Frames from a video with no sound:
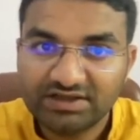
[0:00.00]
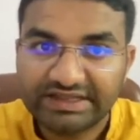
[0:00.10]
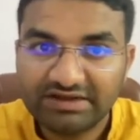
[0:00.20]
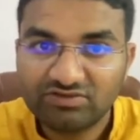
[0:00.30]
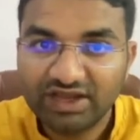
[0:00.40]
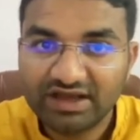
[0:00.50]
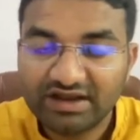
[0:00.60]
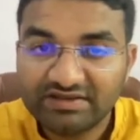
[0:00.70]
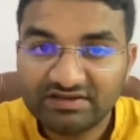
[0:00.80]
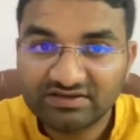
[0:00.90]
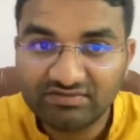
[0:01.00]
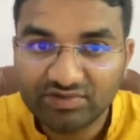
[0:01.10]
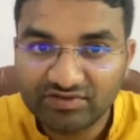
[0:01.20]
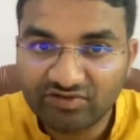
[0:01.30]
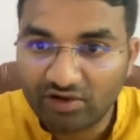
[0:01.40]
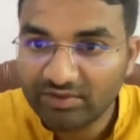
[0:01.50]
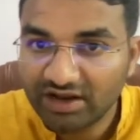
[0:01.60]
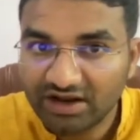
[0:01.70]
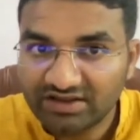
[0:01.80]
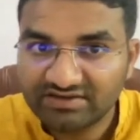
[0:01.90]
Then rearrange the simple
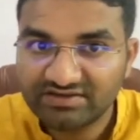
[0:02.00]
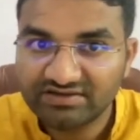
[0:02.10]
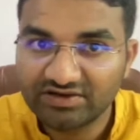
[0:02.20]
formulas.